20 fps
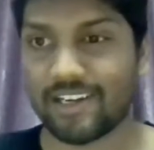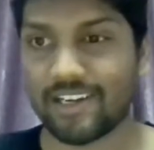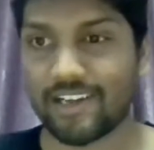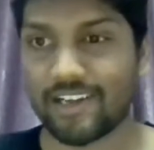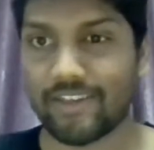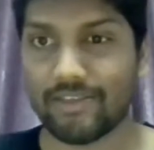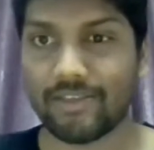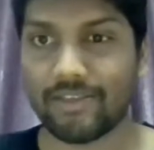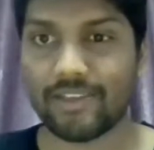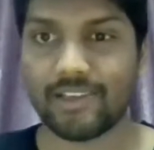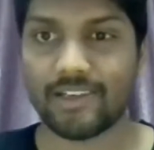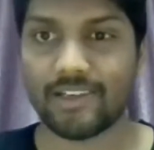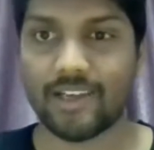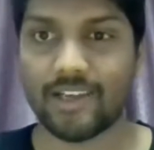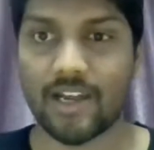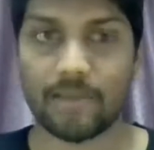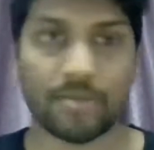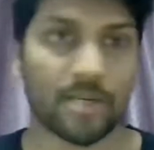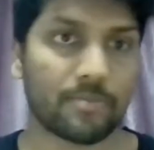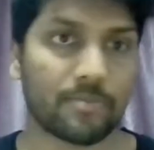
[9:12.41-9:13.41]
in the
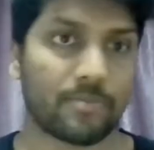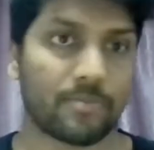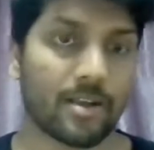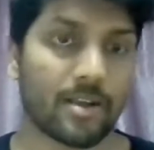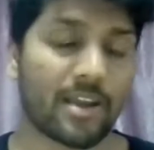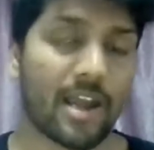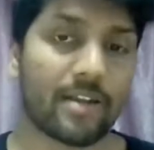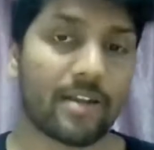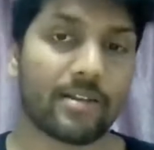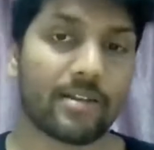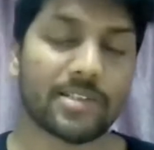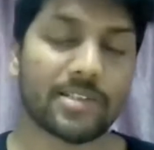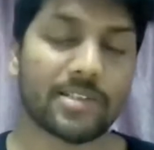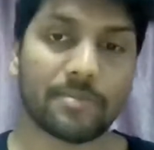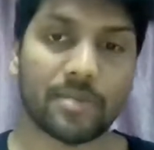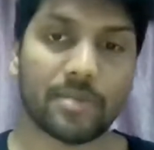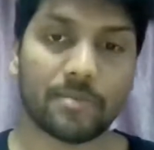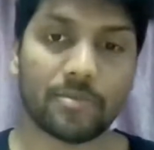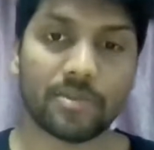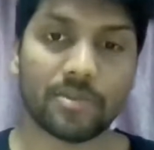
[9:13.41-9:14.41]
candidacy
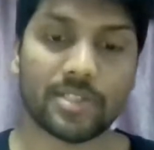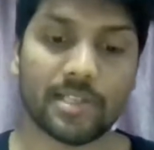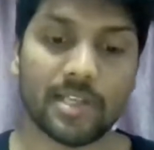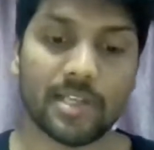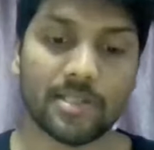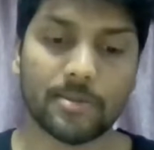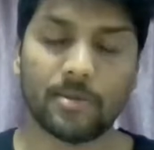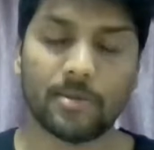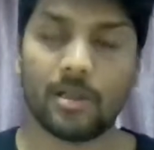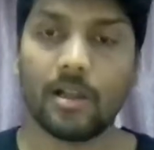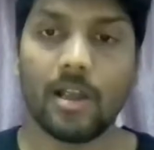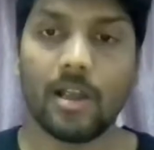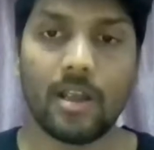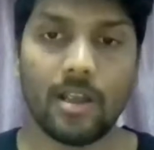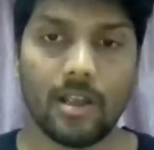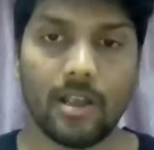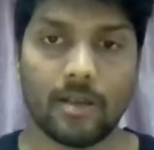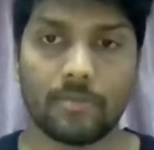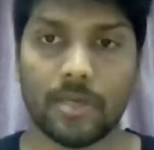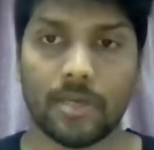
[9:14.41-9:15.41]
proposal as well.
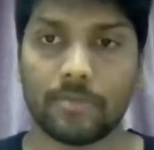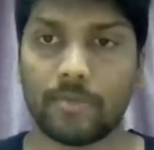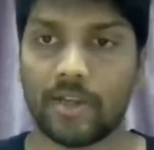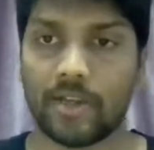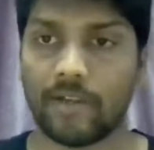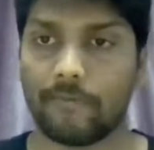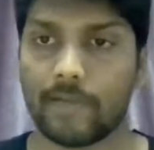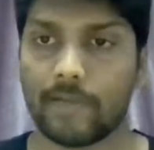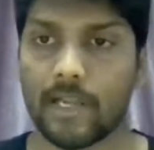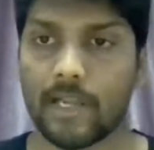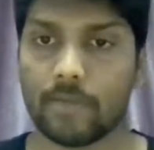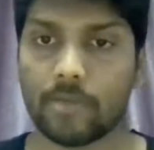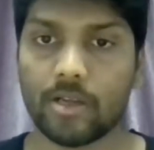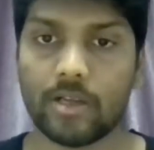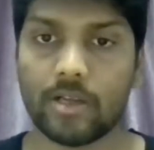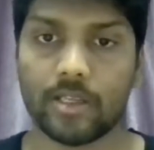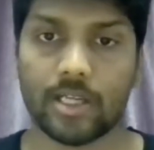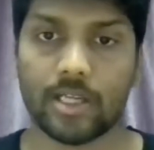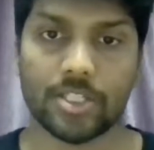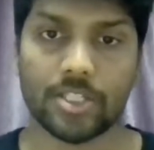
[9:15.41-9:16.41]
But briefly, I'm going
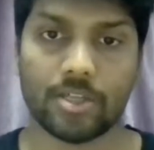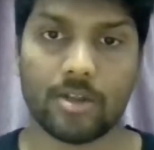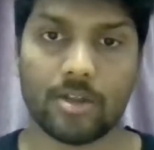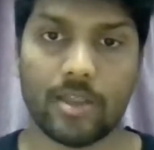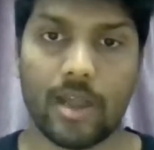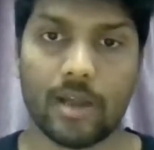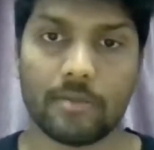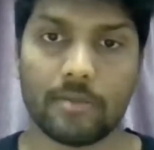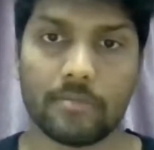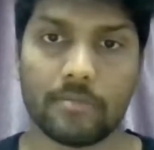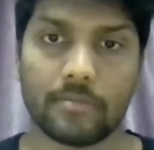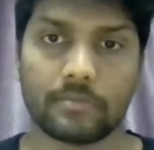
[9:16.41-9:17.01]
to touch on that.